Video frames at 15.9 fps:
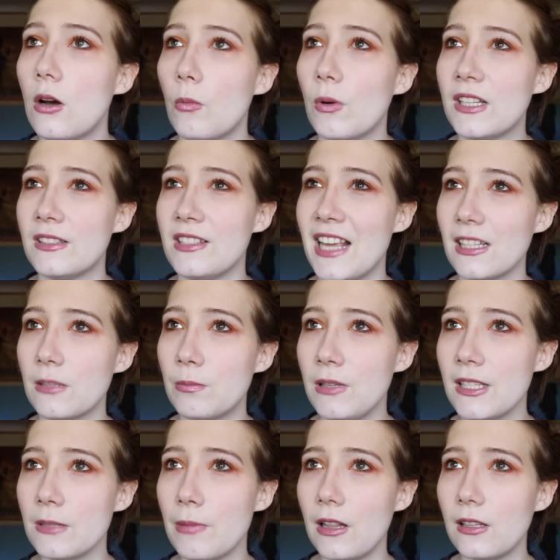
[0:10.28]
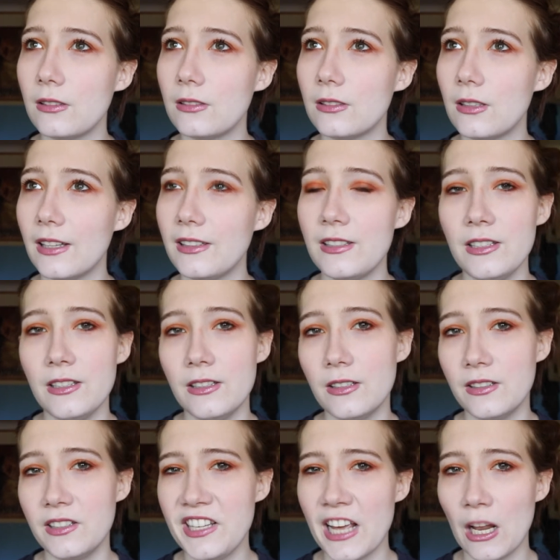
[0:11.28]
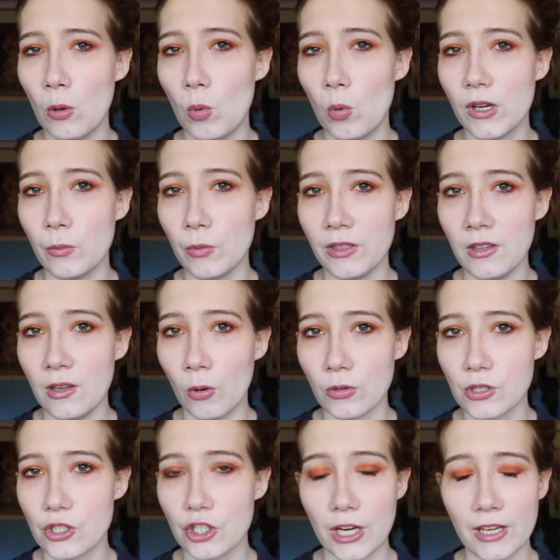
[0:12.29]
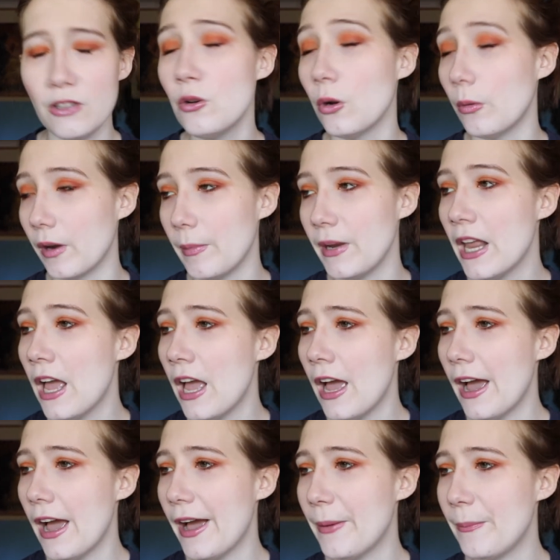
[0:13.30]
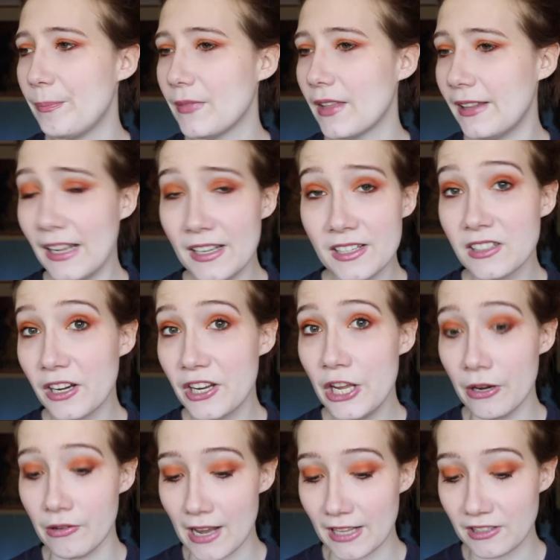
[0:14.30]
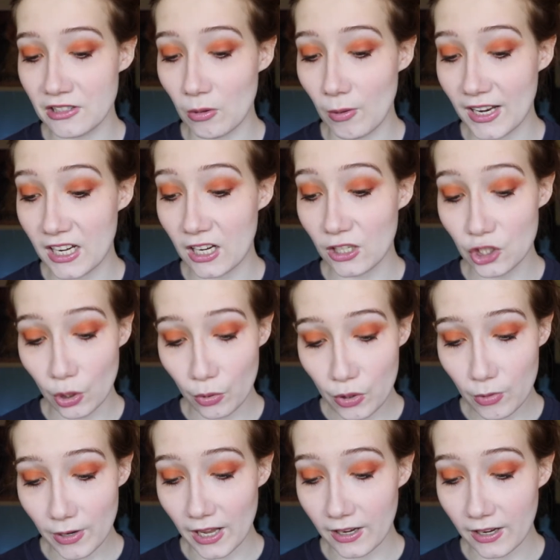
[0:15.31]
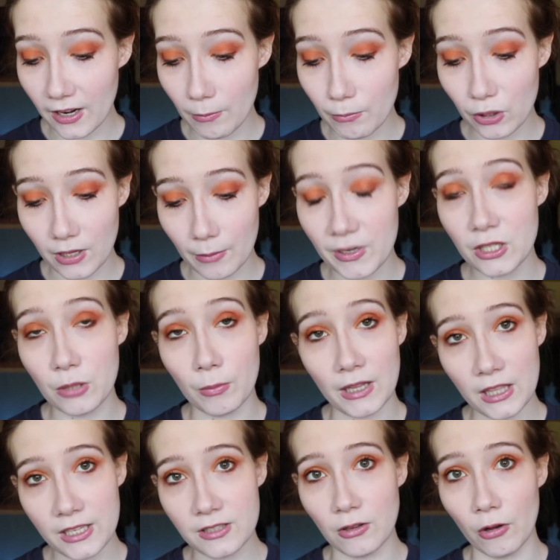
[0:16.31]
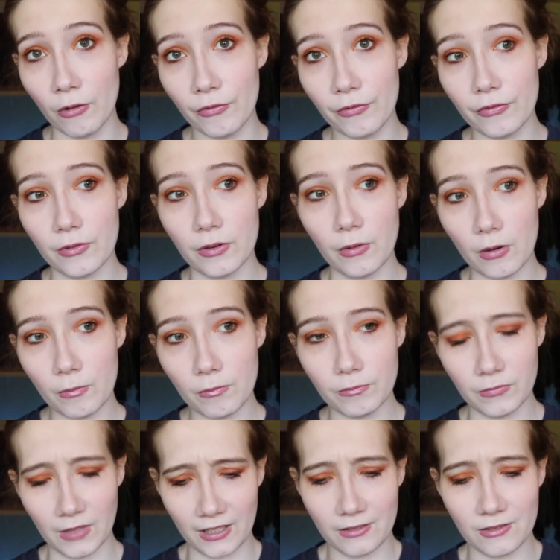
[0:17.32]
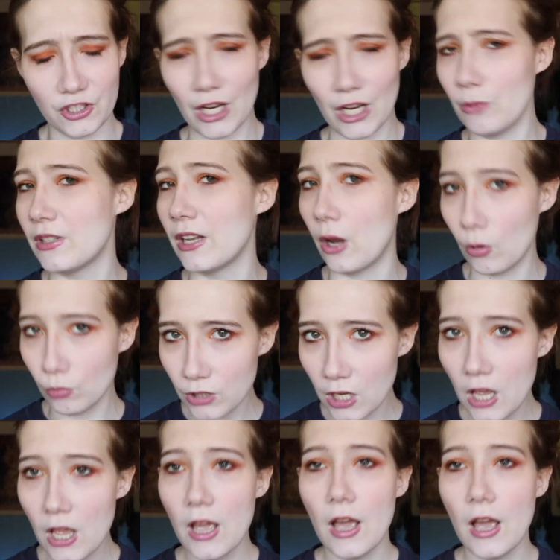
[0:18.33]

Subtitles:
what is it, Yes Please palette? Like the yellow one with the orange shade, you know what I mean. That is not here yet, so I cannot show you, and I cannot put them into my list of, like, shadows that I own.